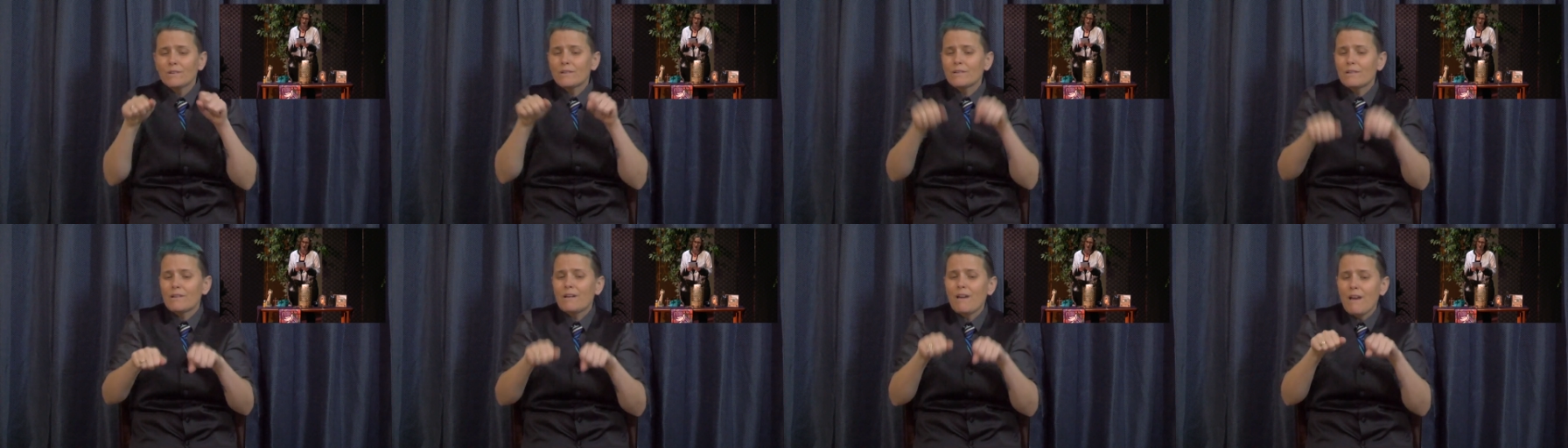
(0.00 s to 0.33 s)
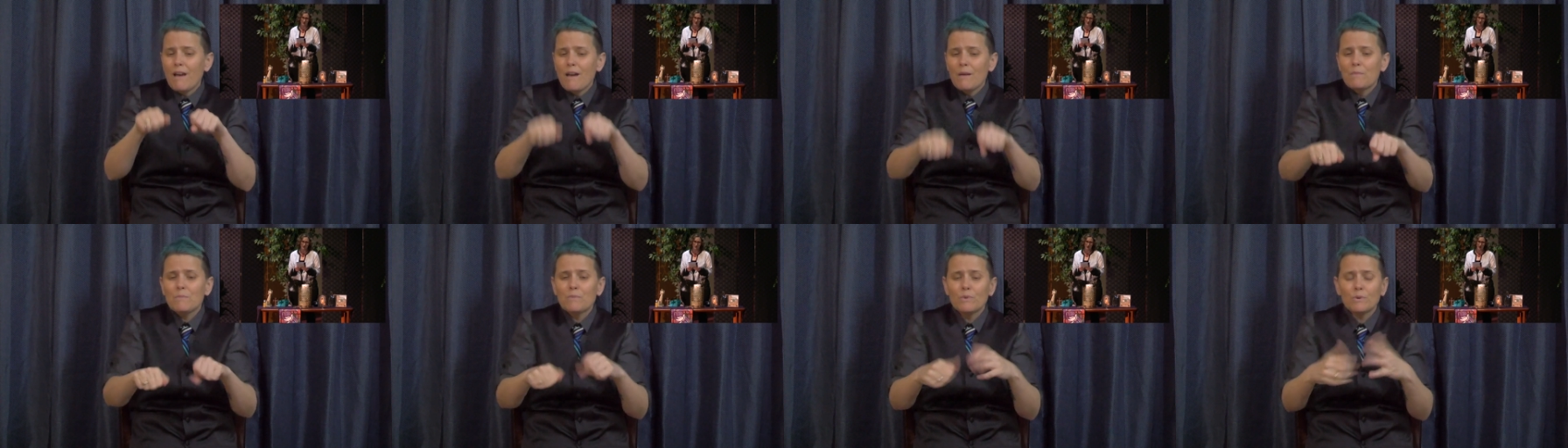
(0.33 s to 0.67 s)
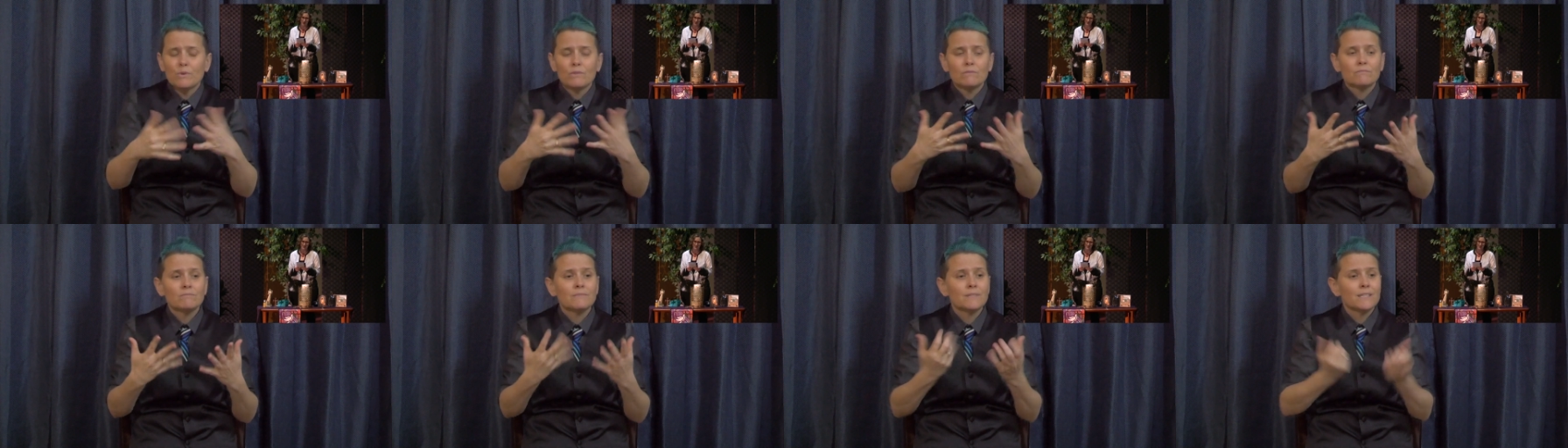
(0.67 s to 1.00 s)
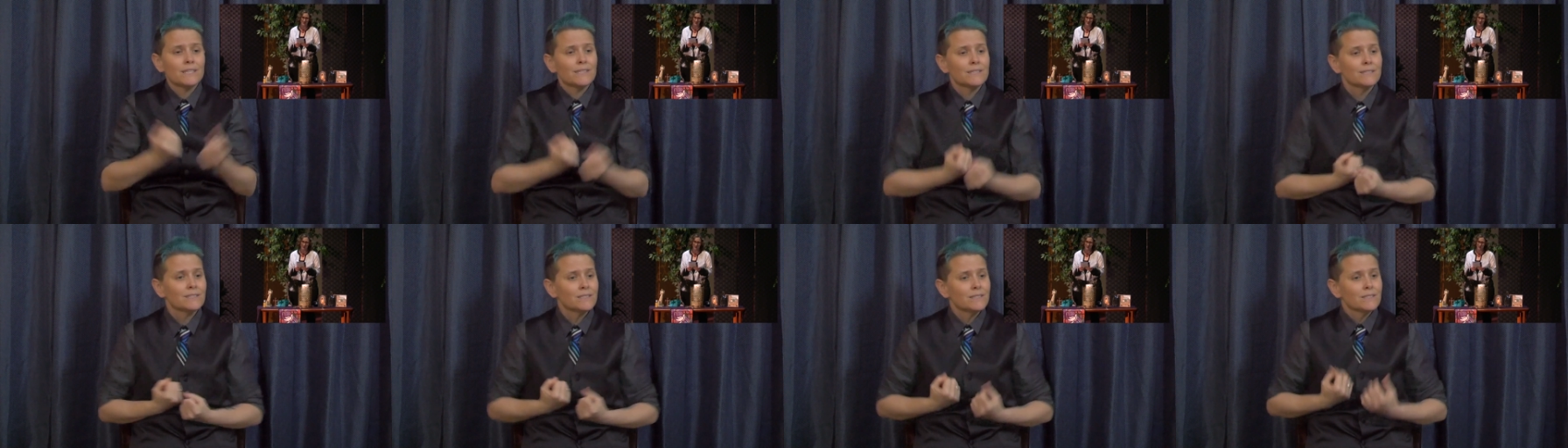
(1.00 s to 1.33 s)
He inspired
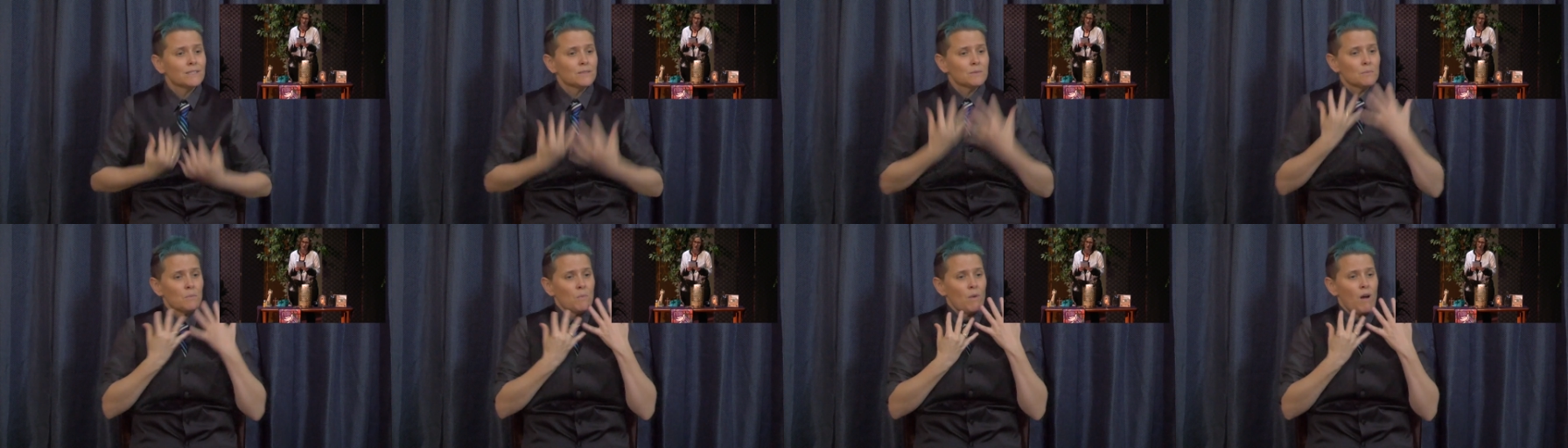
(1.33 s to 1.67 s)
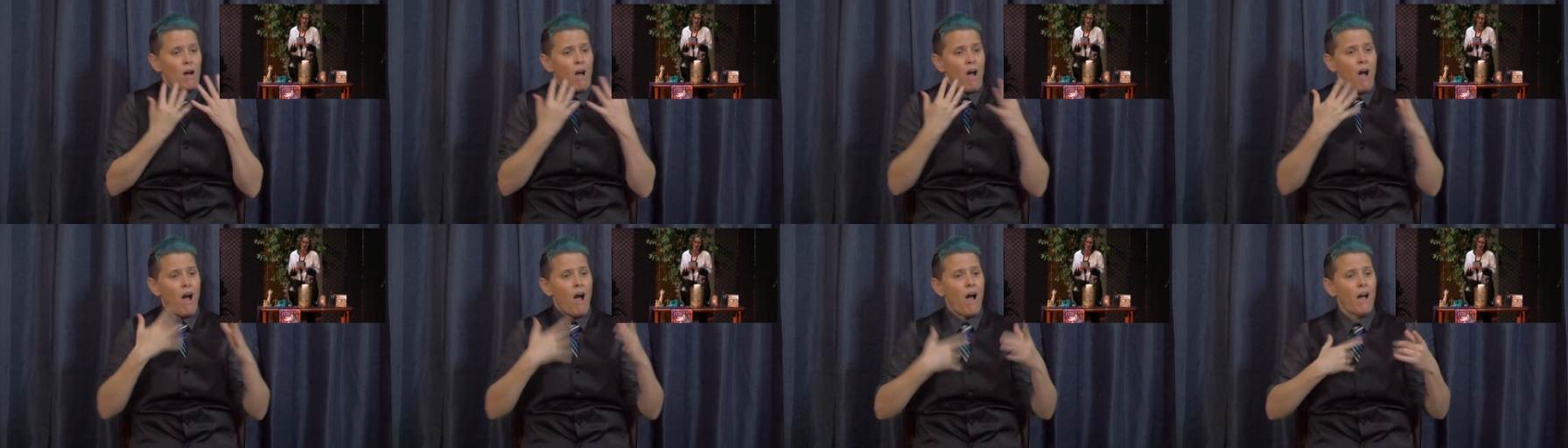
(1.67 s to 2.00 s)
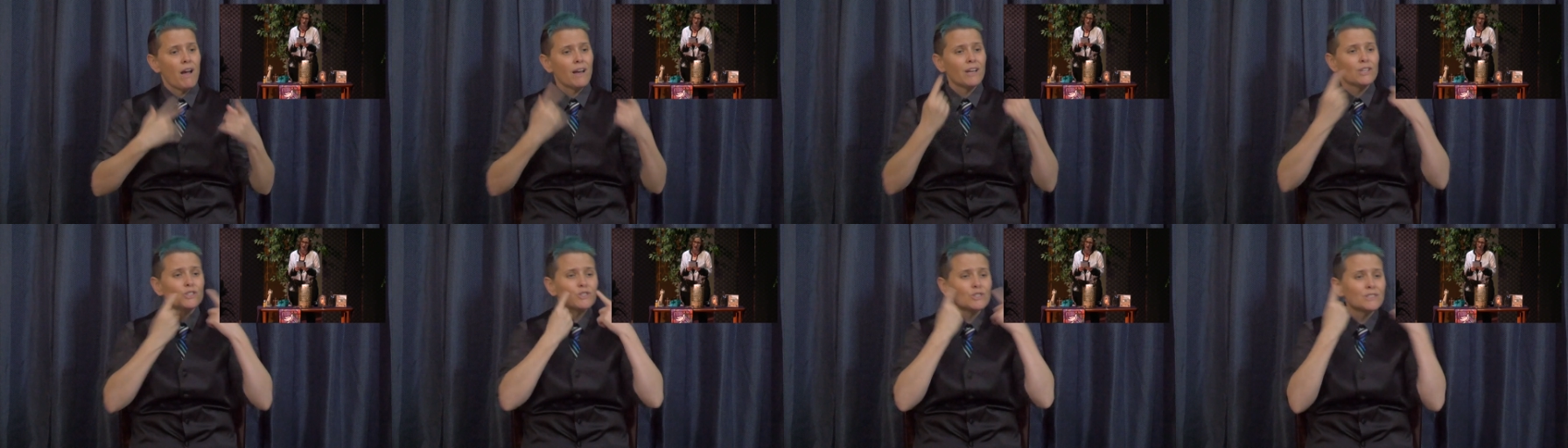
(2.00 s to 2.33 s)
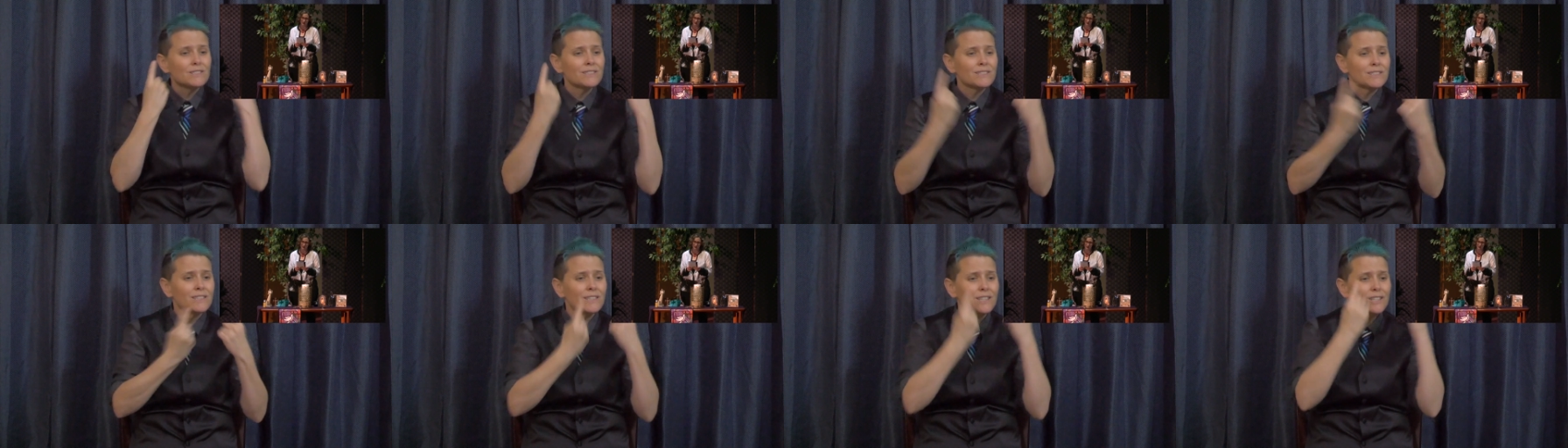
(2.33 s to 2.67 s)
sinners to become
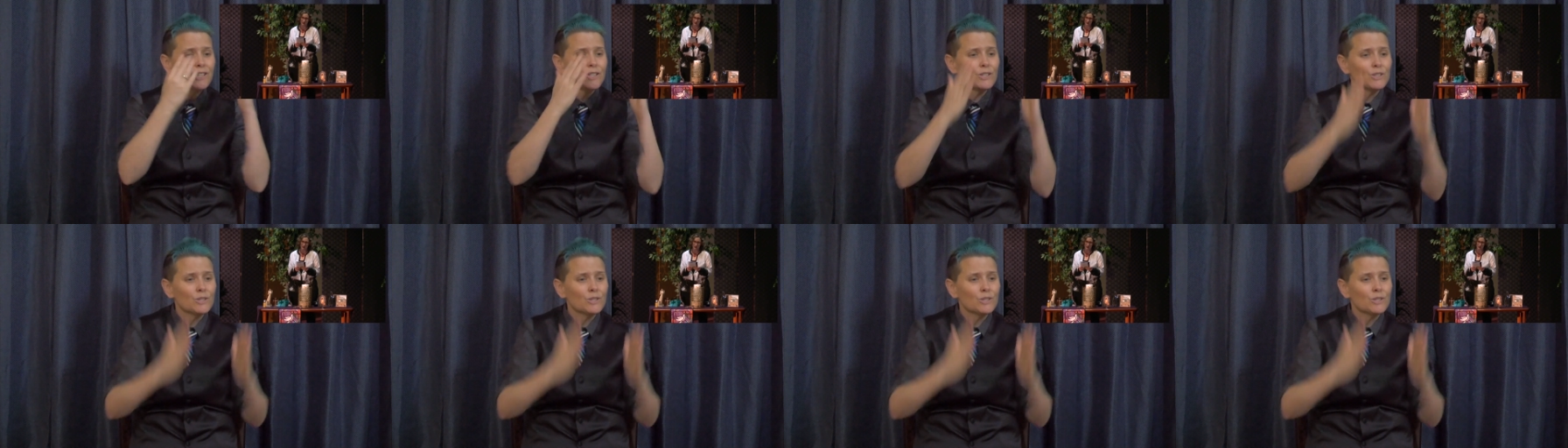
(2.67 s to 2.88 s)
saints,